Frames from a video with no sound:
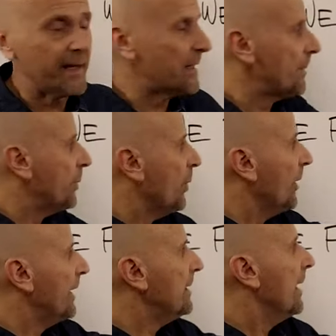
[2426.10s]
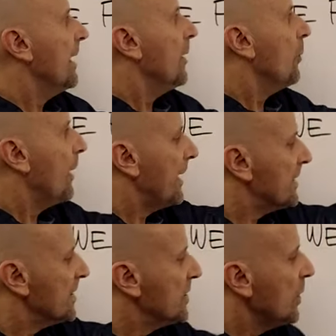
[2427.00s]
at that point, what
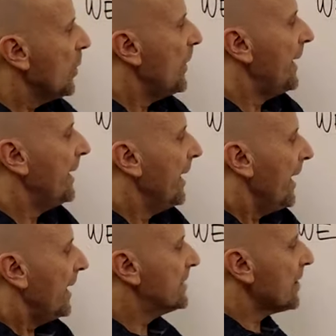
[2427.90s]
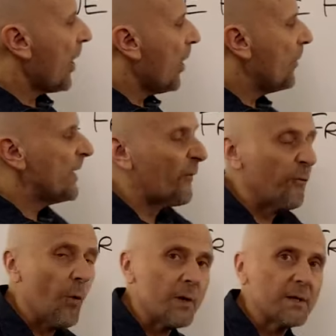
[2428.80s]
it's doing, it's always
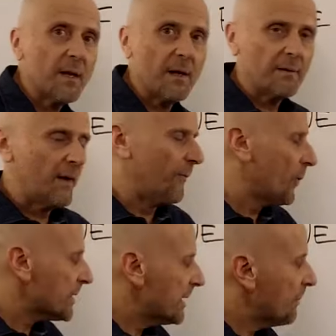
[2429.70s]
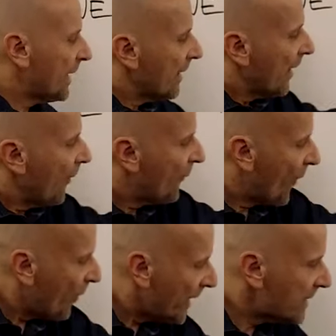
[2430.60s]
force, uh, not forcing, but
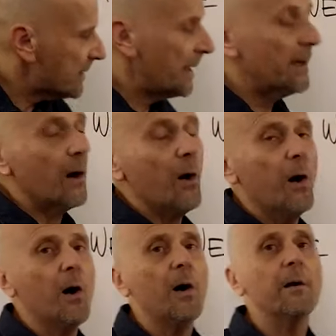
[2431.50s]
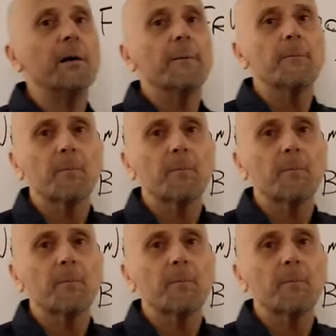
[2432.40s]
focusing on